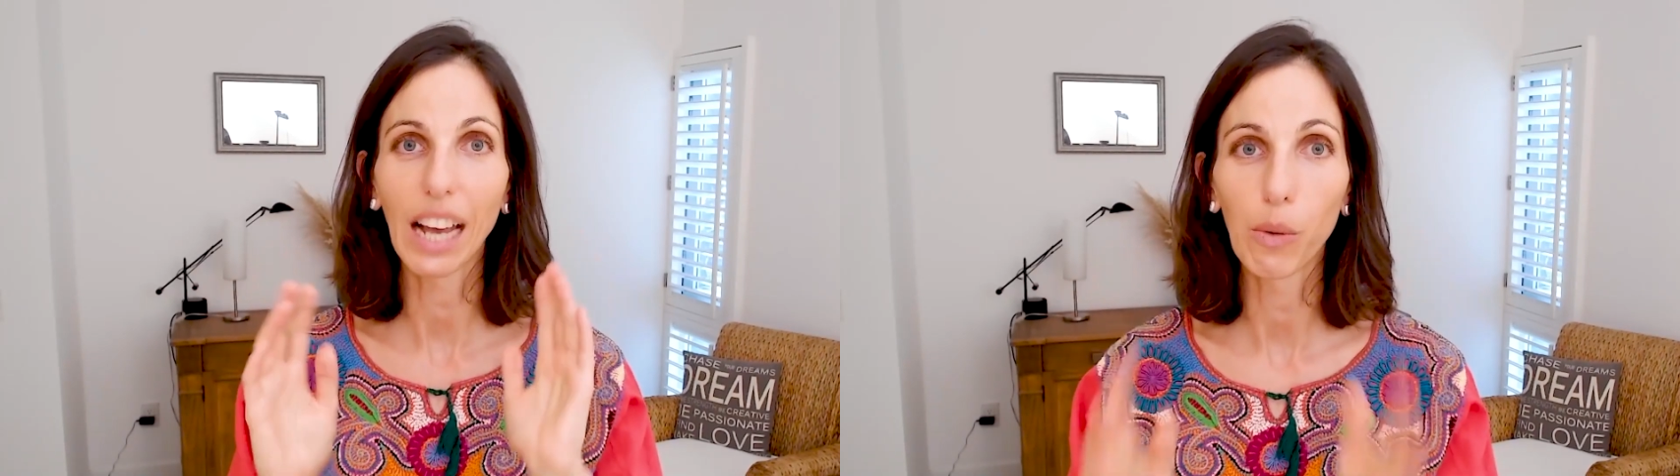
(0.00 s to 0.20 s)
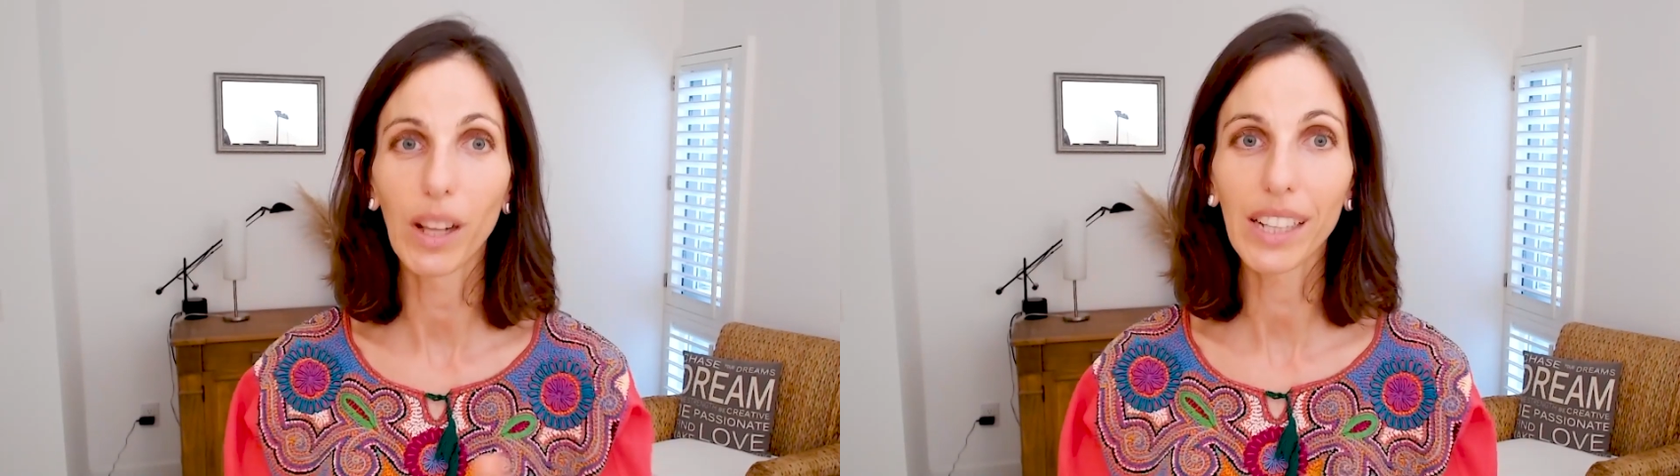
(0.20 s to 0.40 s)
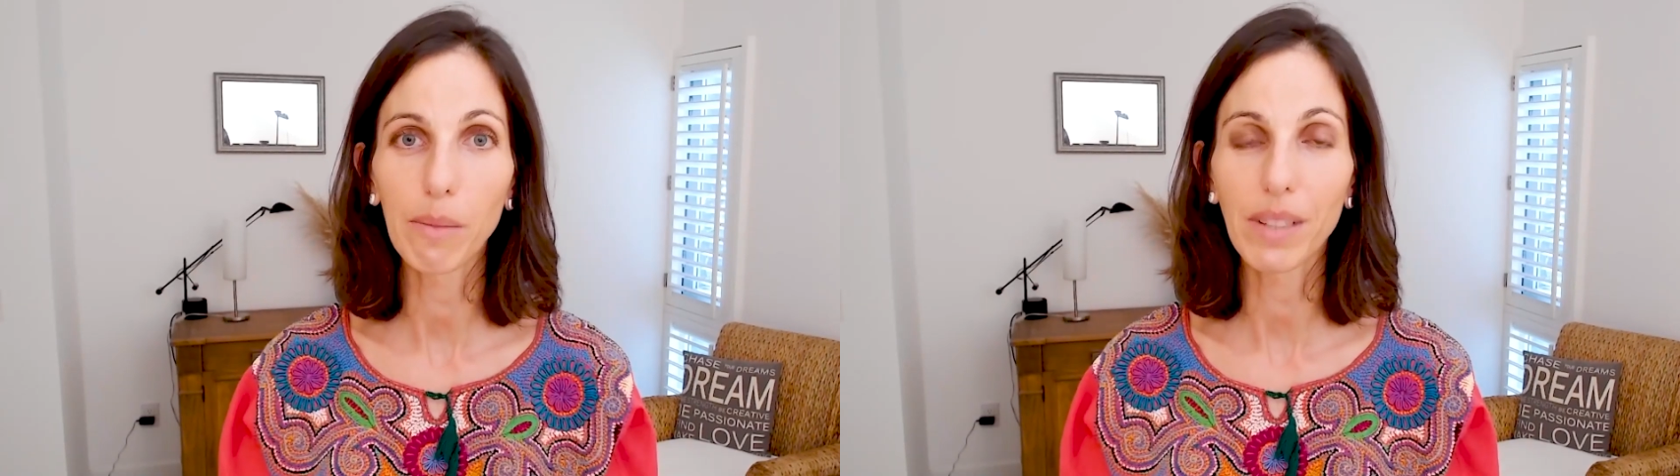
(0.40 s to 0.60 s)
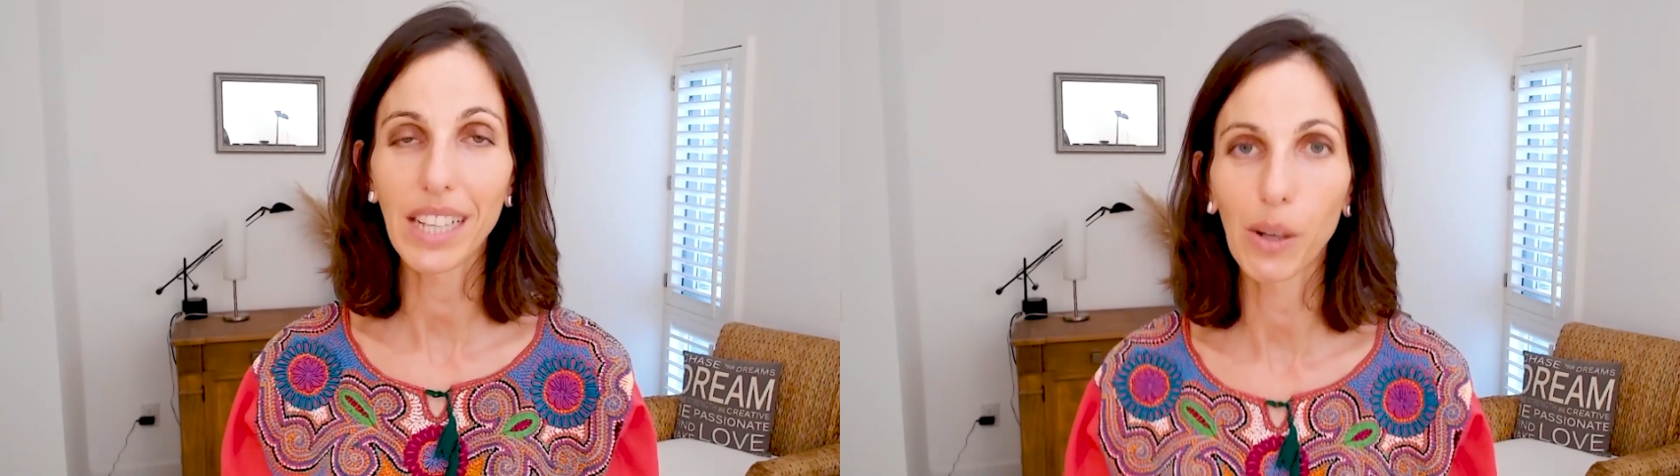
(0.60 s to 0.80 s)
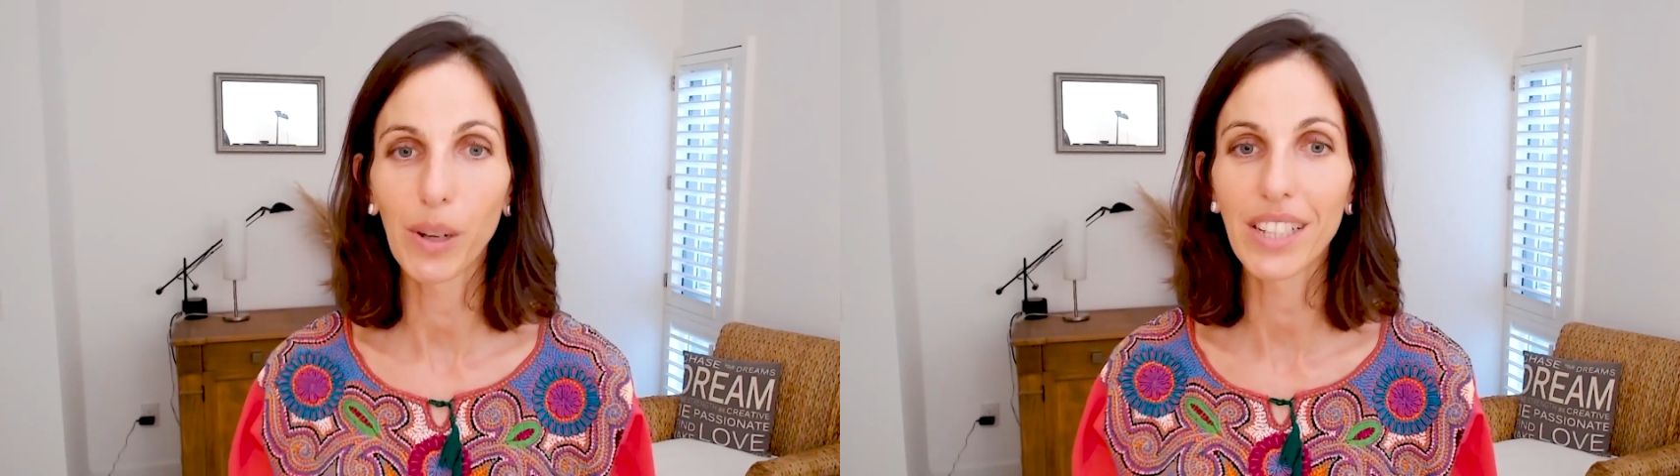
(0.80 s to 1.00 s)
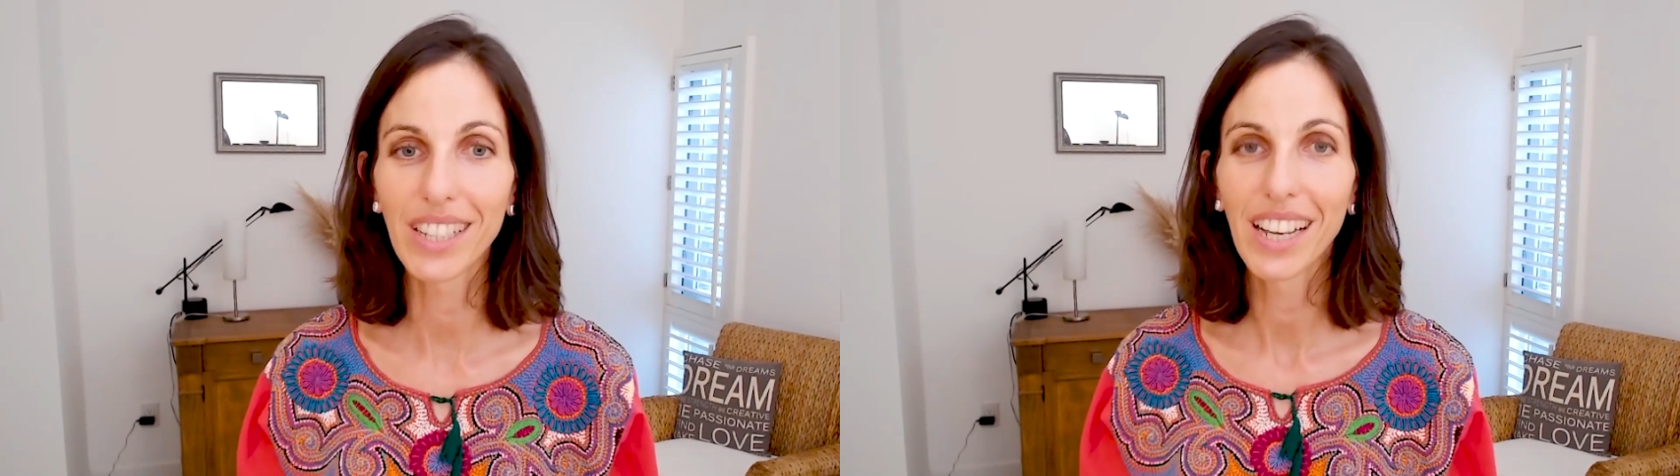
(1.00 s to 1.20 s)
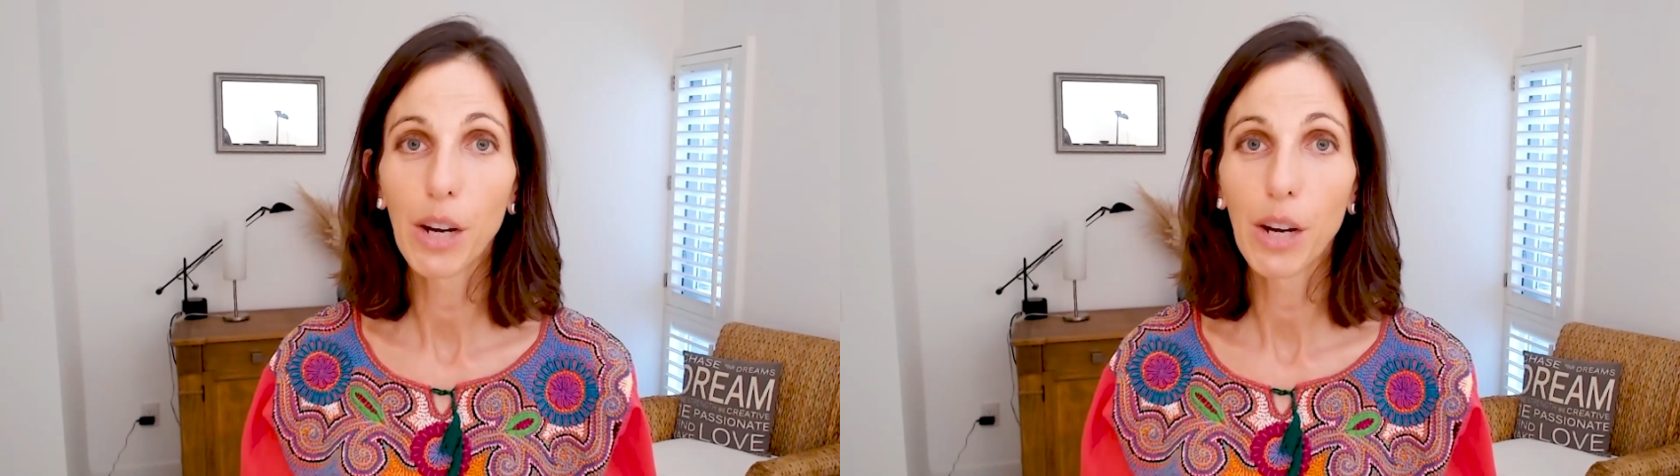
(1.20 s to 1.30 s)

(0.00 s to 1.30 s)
a welcome sequence,